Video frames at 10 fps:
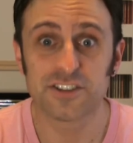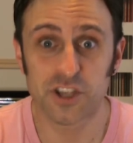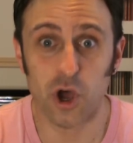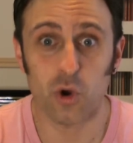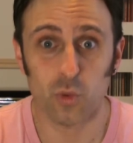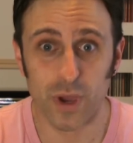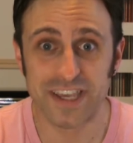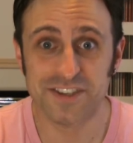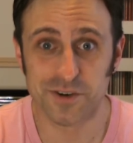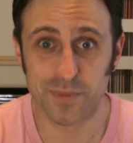Don't
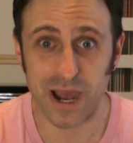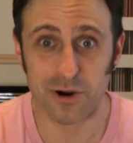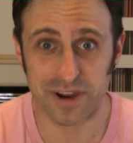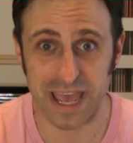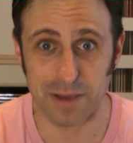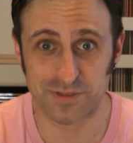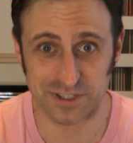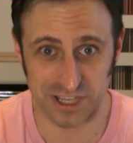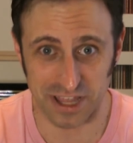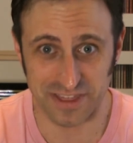waste your power
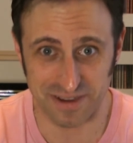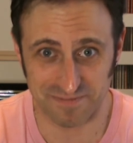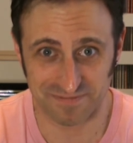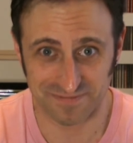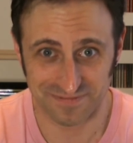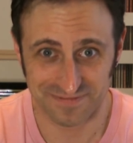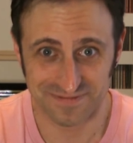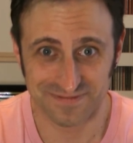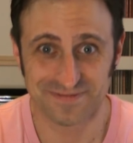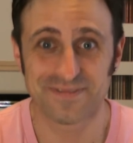capsules on them.
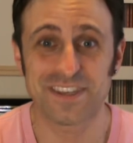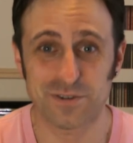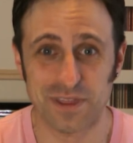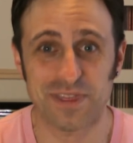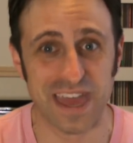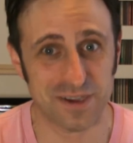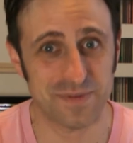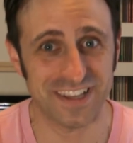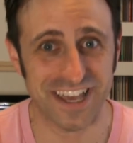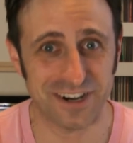You can thank
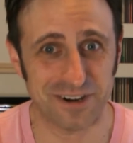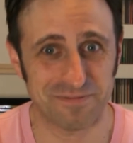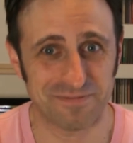me later.